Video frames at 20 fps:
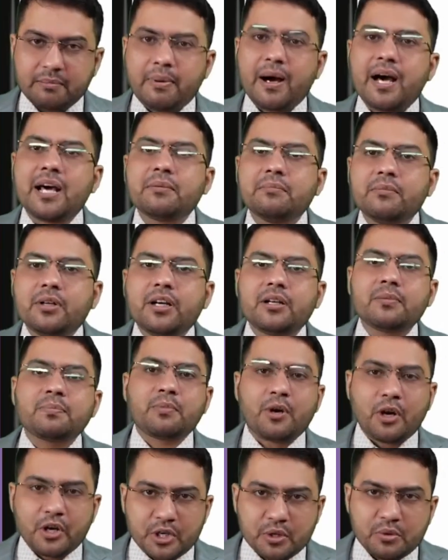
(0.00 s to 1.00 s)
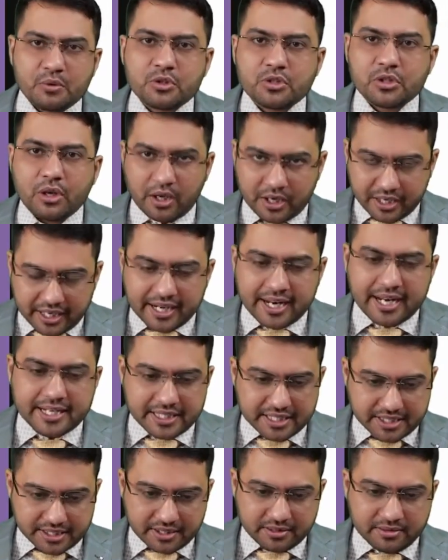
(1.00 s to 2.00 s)
Farmer Produce
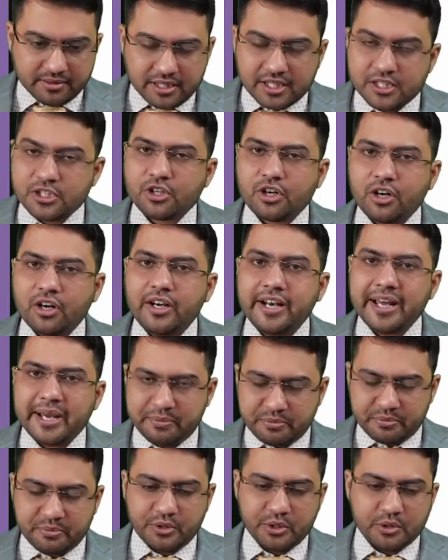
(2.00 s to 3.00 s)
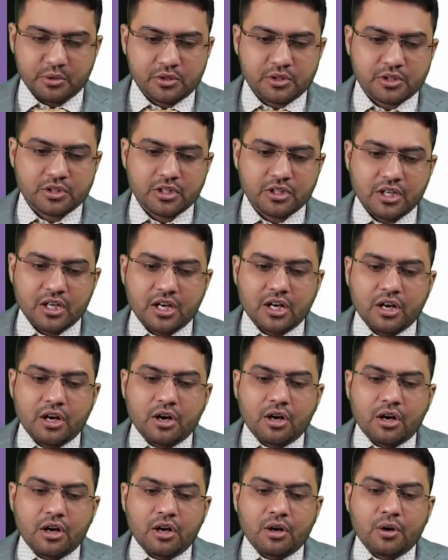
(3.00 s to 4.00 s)
Organization, is called FPOs,
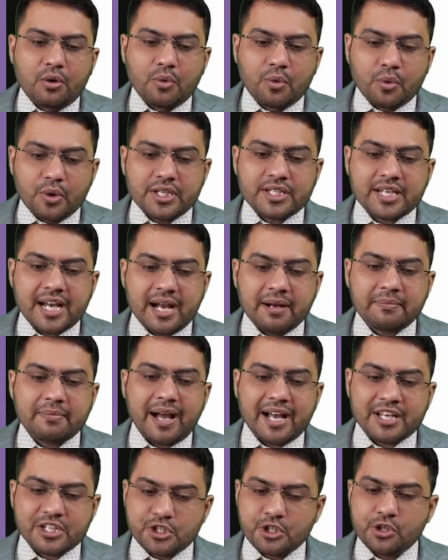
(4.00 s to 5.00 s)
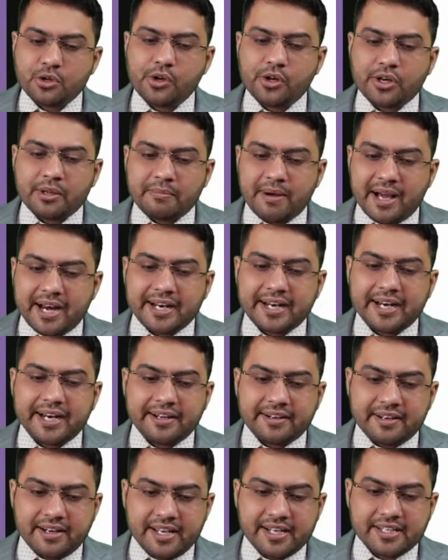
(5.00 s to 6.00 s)
which have assured
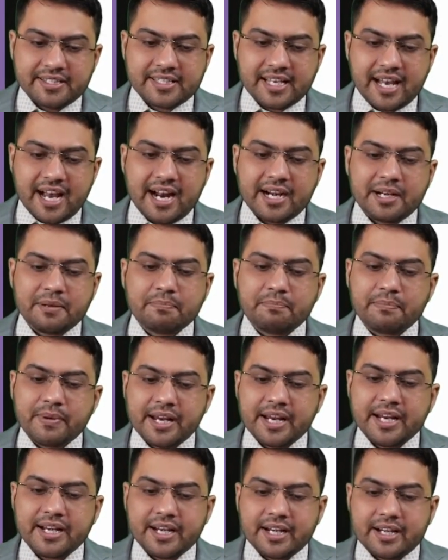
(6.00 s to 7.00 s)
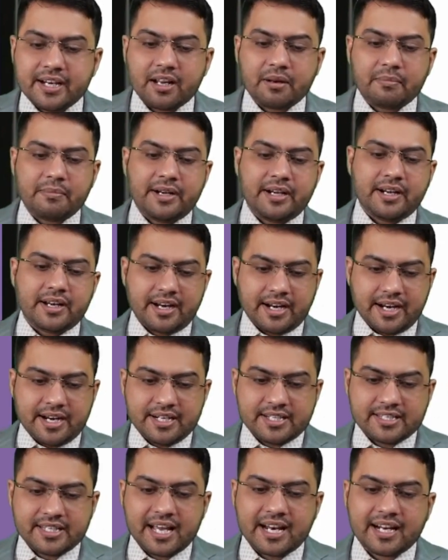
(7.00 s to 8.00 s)
market links at predetermined
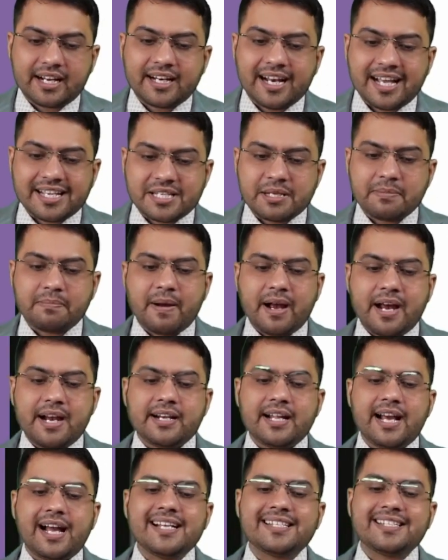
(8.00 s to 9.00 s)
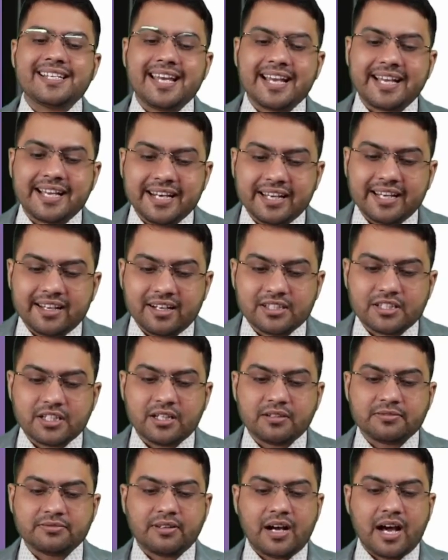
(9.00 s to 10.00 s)
rates, are classified as
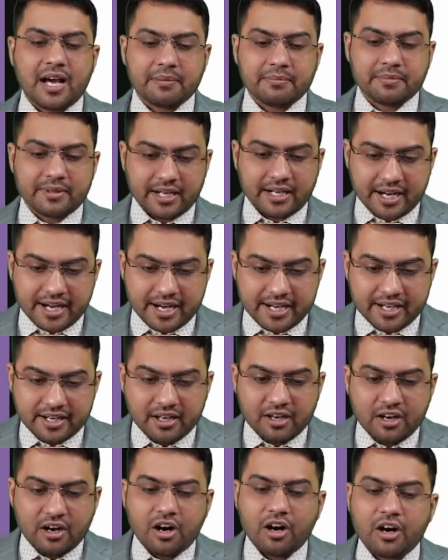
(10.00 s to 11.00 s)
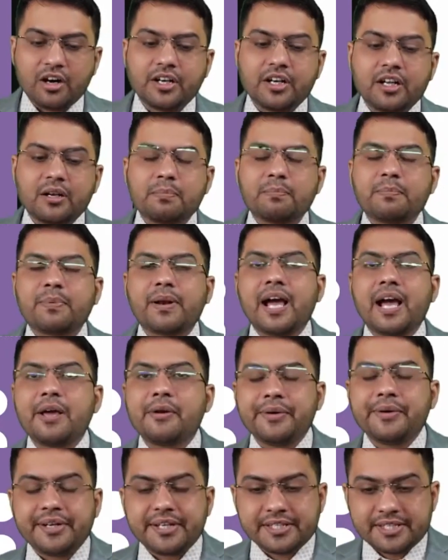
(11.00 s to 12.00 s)
agriculture farm credit under
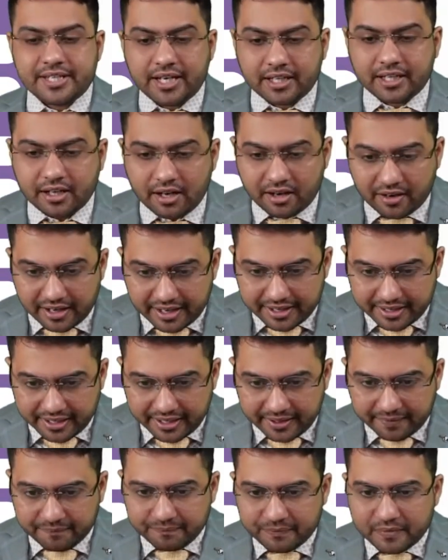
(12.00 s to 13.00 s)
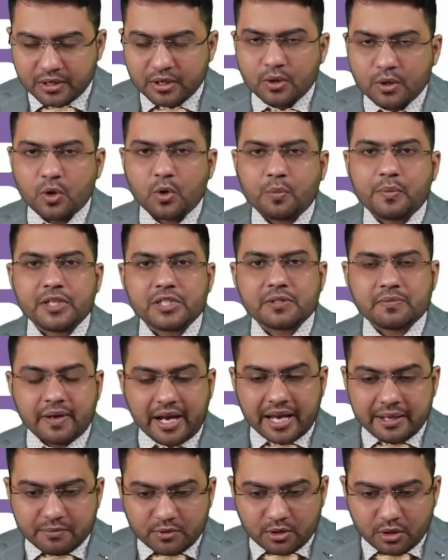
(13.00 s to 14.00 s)
priority sector lending. Rupees
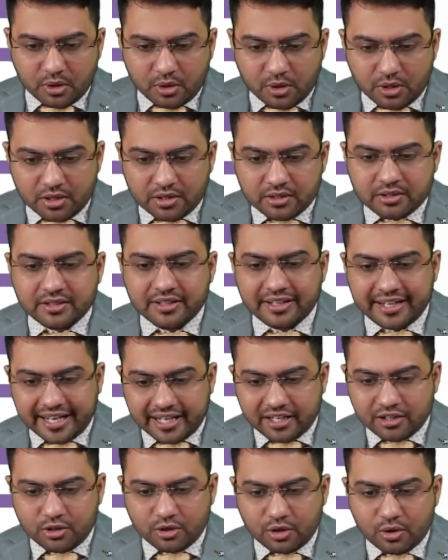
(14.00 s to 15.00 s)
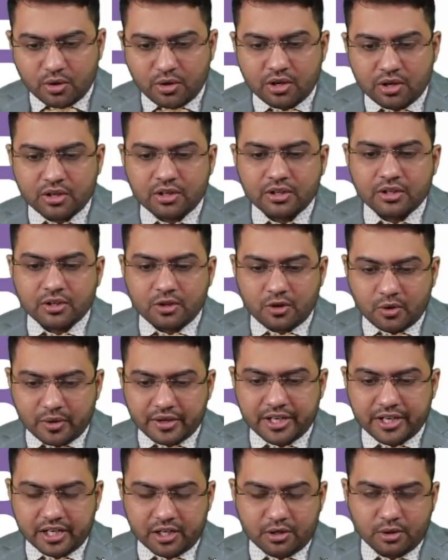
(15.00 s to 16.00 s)
5 crore, 10 crore,
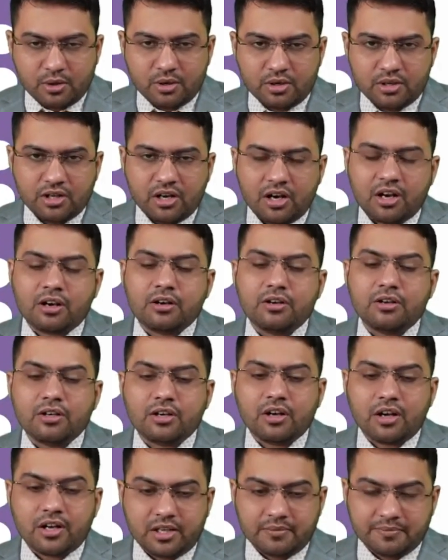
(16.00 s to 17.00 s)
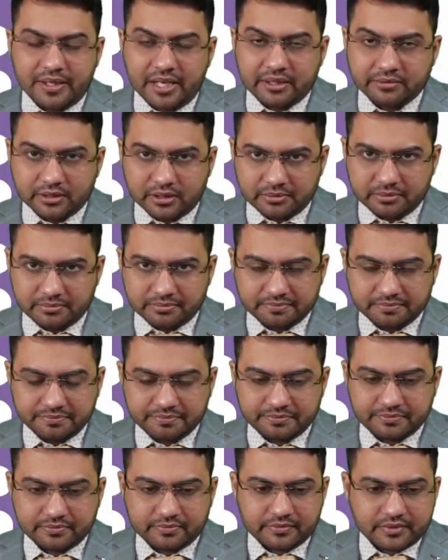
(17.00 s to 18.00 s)
20 crore, or none of the above.
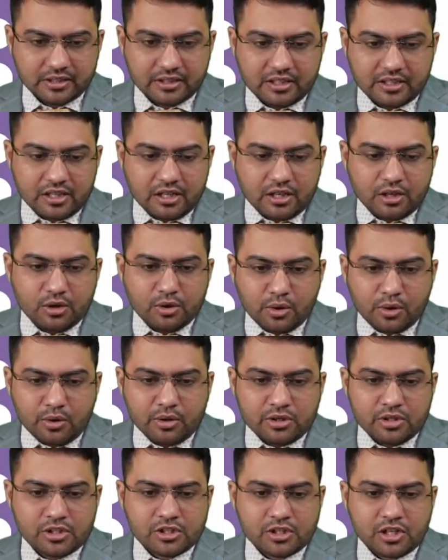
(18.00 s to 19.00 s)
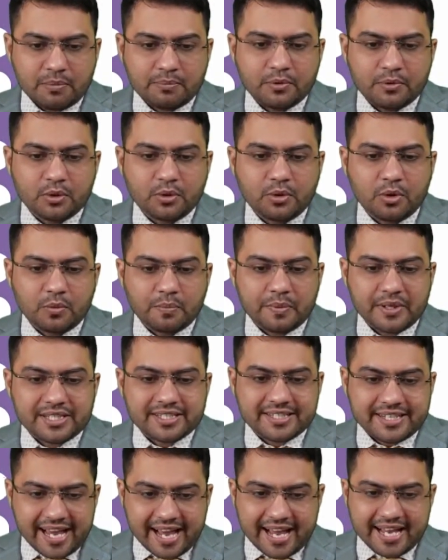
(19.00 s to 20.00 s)
Loans up to
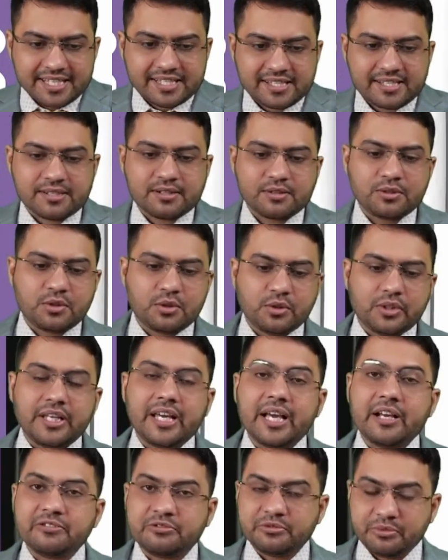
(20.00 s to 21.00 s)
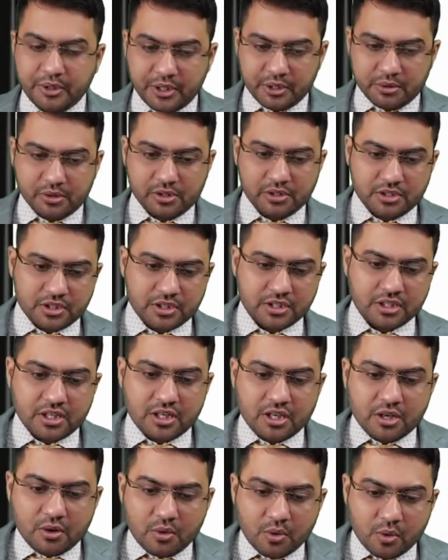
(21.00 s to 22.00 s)
rupees dash to the FPOs,
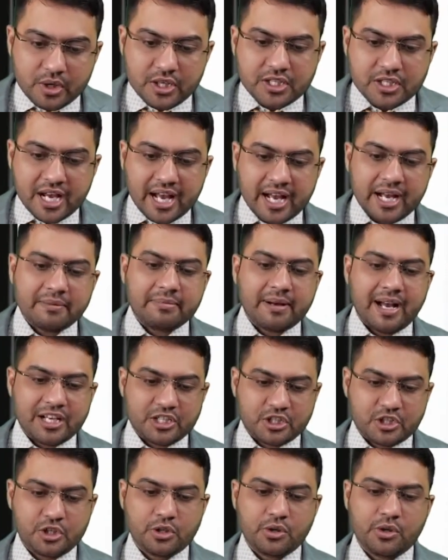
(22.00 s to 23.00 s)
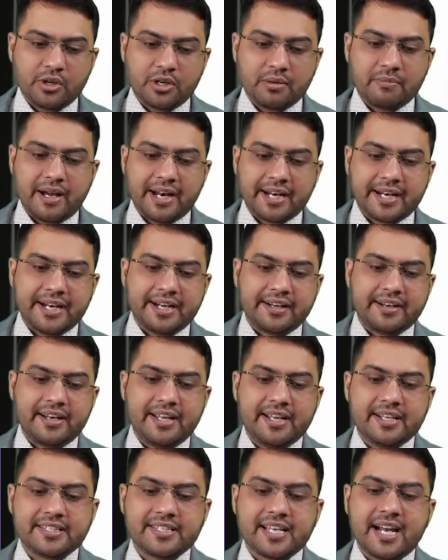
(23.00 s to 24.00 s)
which have assured market
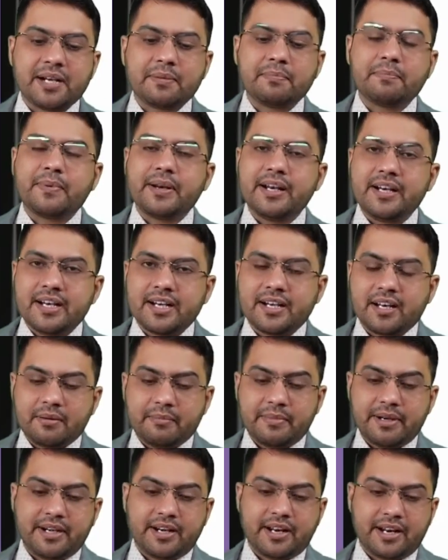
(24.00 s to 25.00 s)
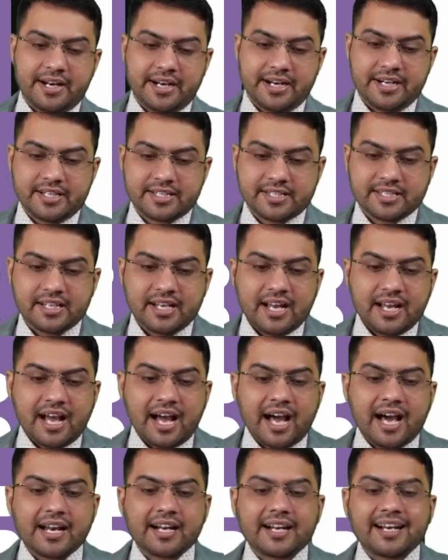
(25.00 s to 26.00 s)
links at predetermined rates,
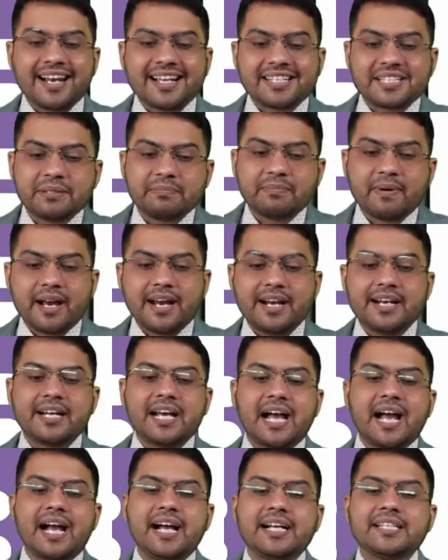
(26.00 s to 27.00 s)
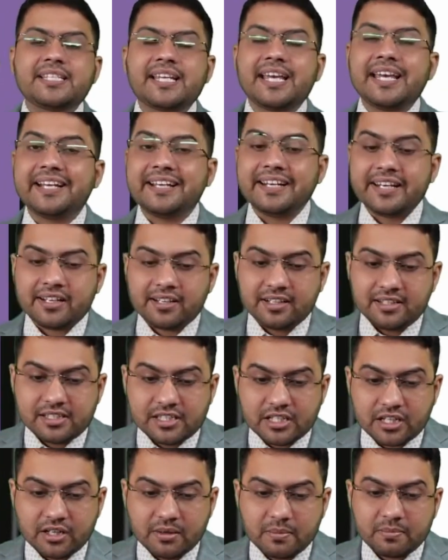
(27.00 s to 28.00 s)
are classified as
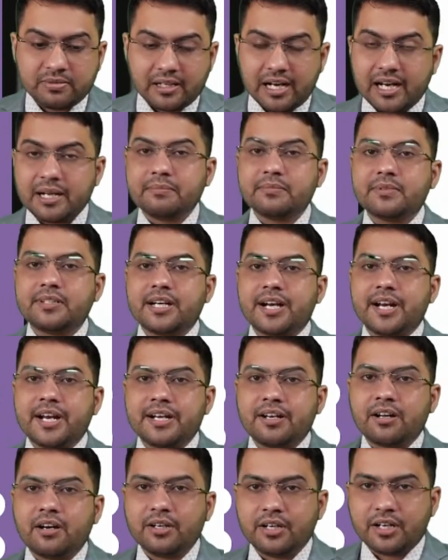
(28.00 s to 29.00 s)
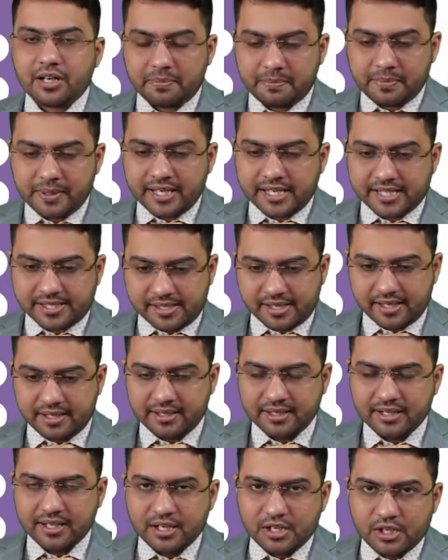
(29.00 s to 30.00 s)
agriculture farm credit under
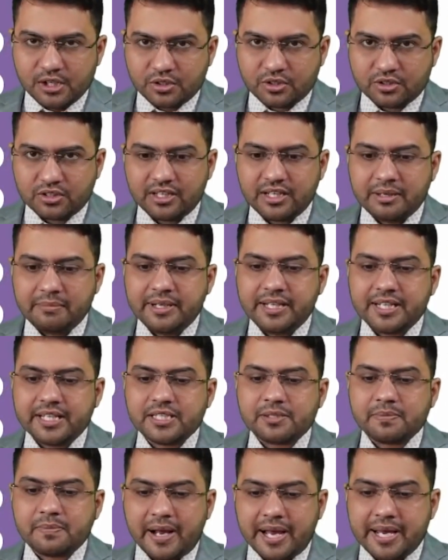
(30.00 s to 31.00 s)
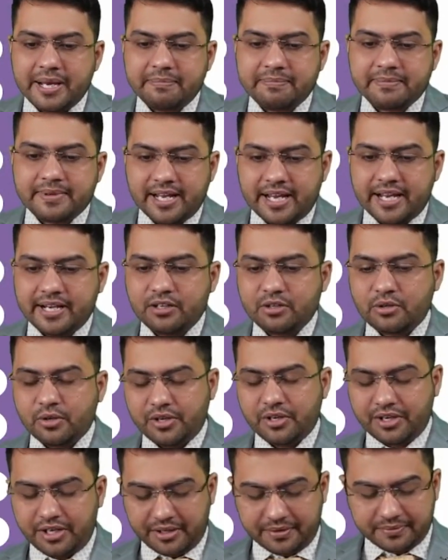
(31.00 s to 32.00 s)
PSL. So the limit is 5, 10,
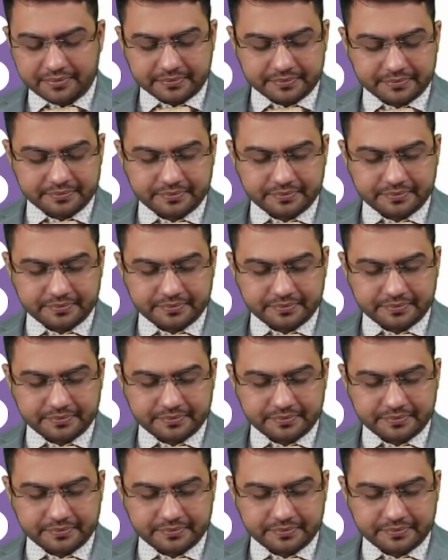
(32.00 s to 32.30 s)
20.